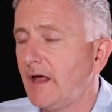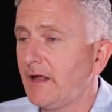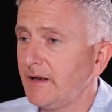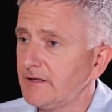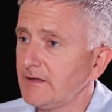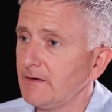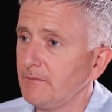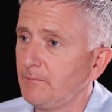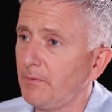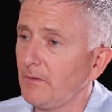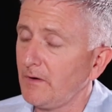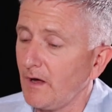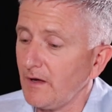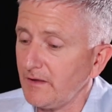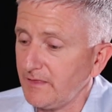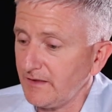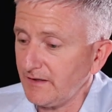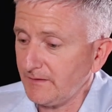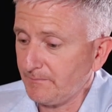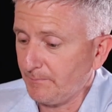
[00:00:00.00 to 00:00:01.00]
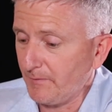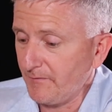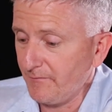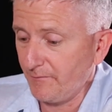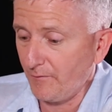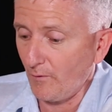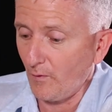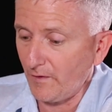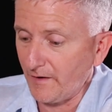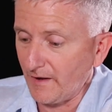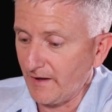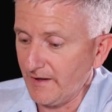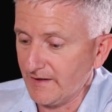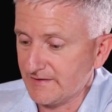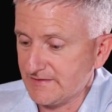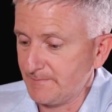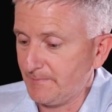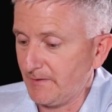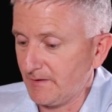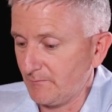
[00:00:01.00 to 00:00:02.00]
But I think before that,
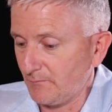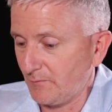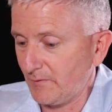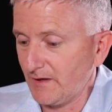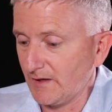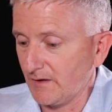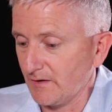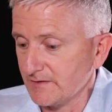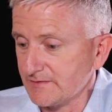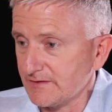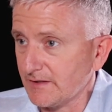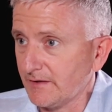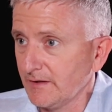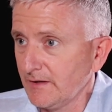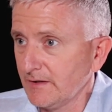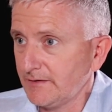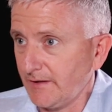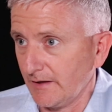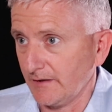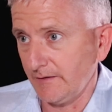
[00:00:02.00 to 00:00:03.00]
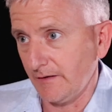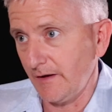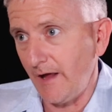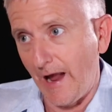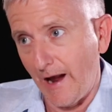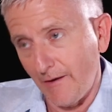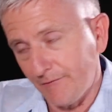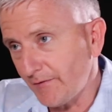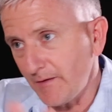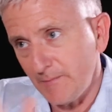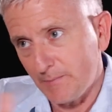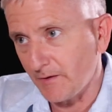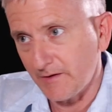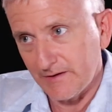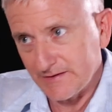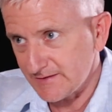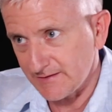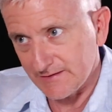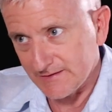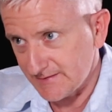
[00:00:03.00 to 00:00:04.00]
it's about realizing that
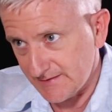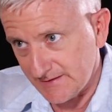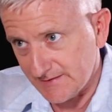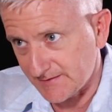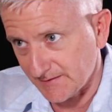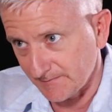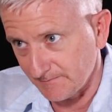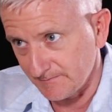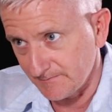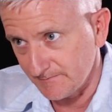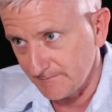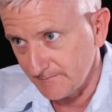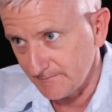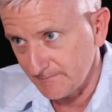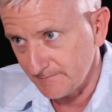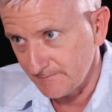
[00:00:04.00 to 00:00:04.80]
everybody's in a system.